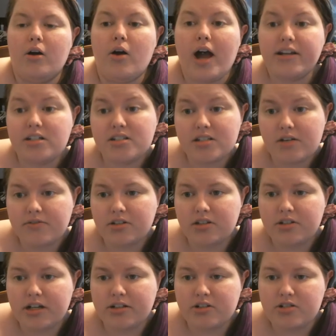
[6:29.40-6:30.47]
discovered
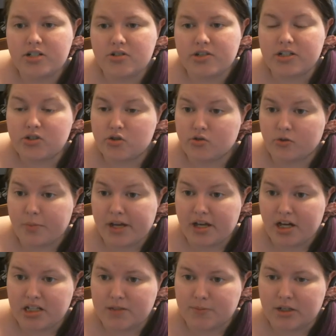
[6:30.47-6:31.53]
their energy drinks through my
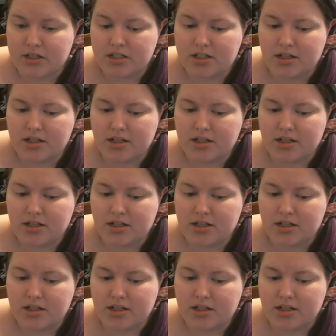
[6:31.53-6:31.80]
husband.